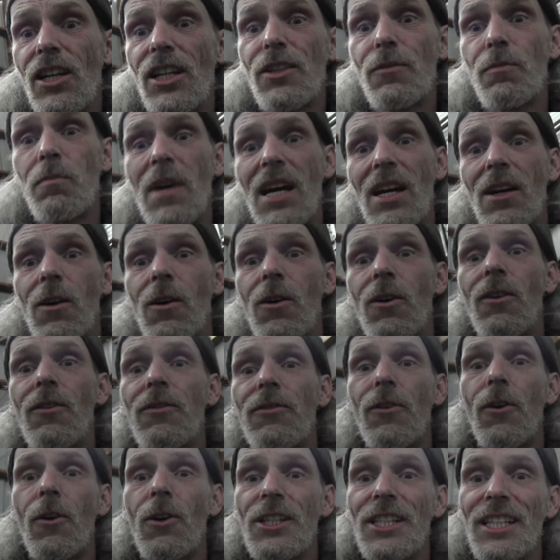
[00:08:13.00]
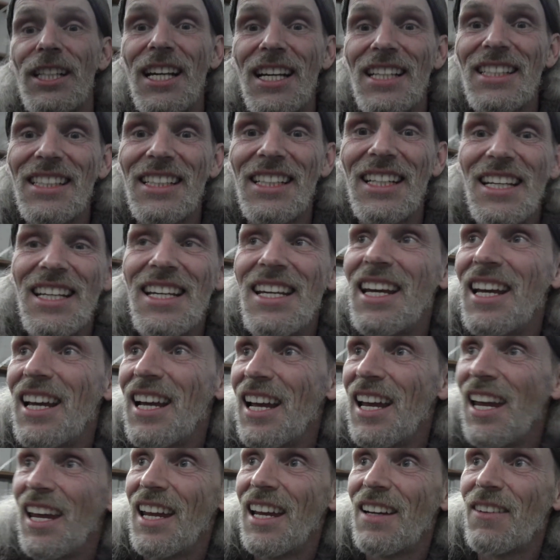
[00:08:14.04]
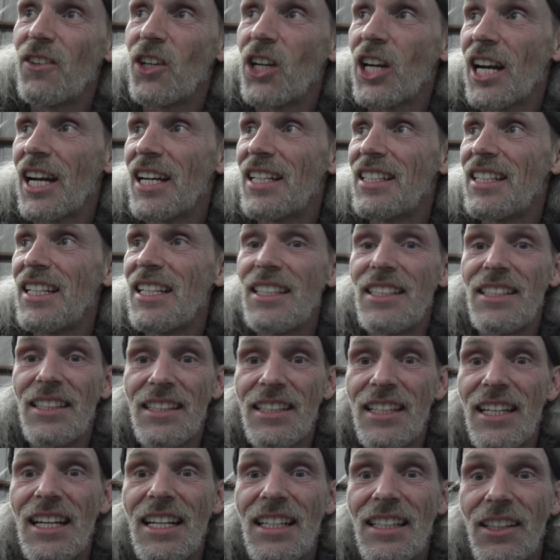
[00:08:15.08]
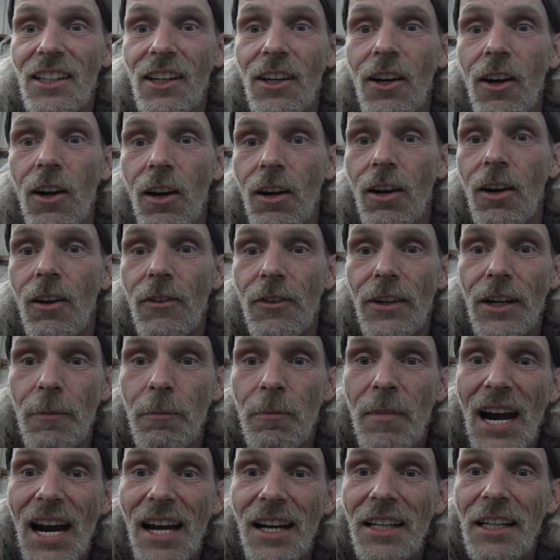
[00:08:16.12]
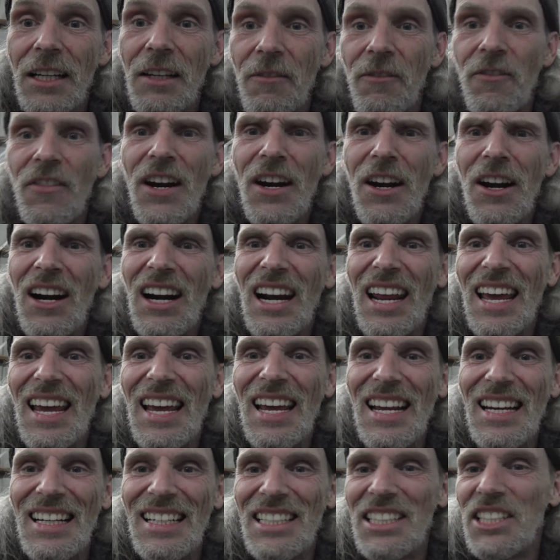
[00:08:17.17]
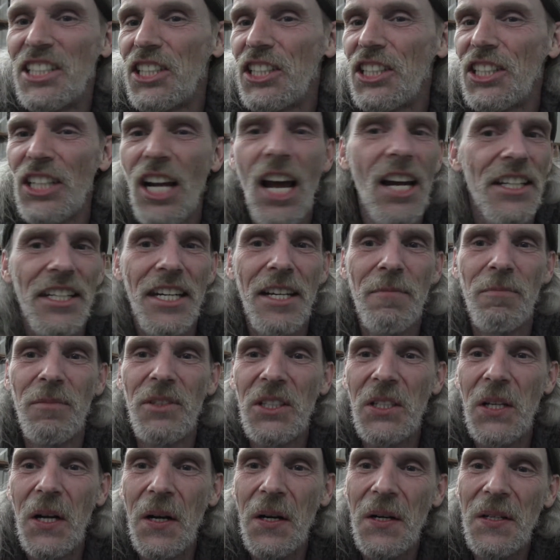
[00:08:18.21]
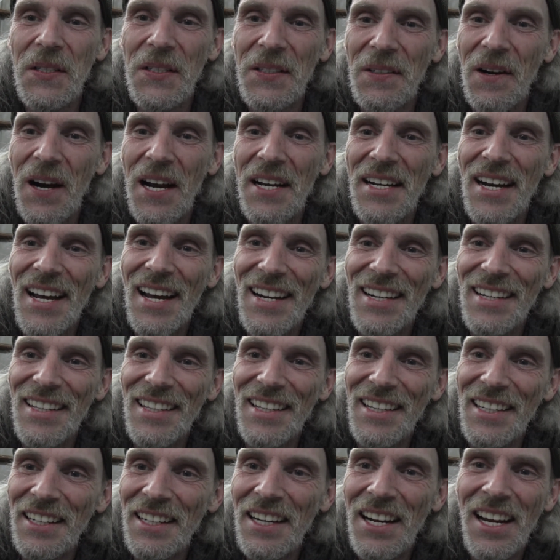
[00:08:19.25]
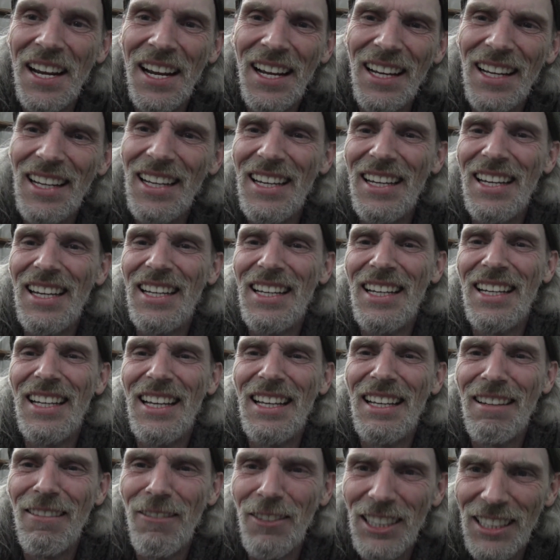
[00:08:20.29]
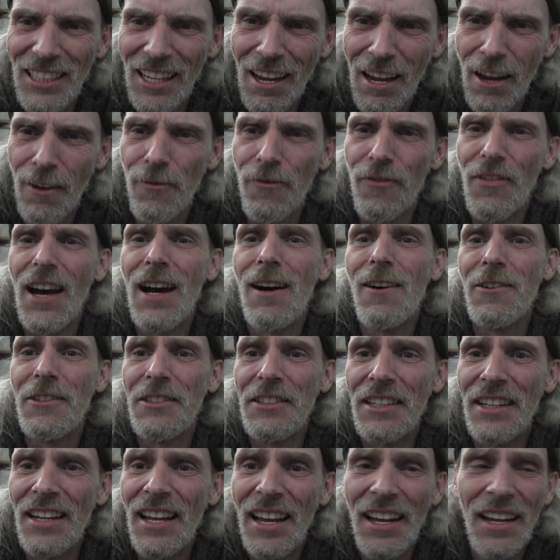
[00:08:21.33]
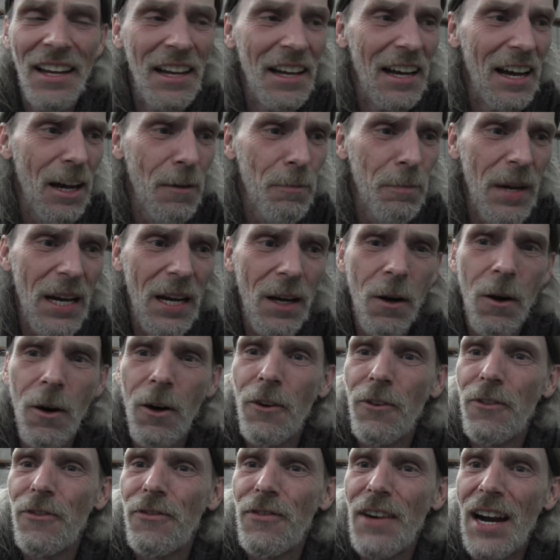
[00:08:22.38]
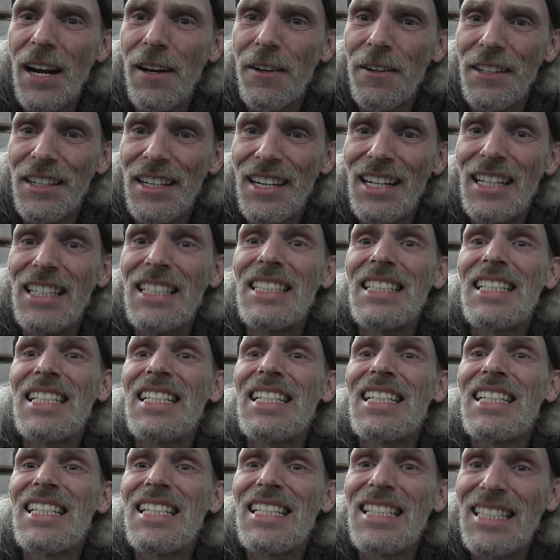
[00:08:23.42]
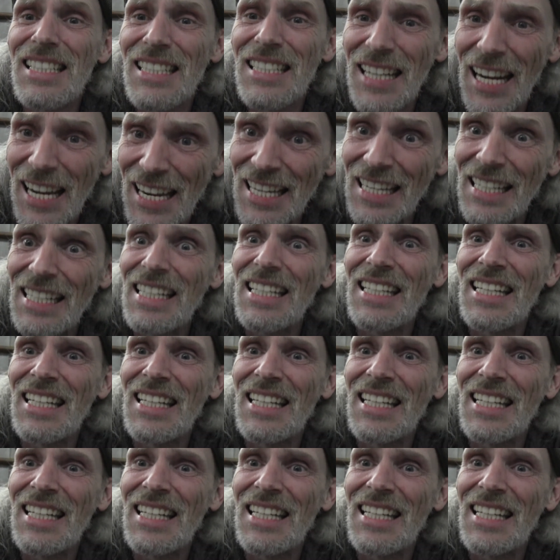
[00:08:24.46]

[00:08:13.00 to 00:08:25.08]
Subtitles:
big old 460, but I de-stinked it all over the back of the Fairlane and shot them suckers right out of there. It was like a fountain, a big old fountain of stink.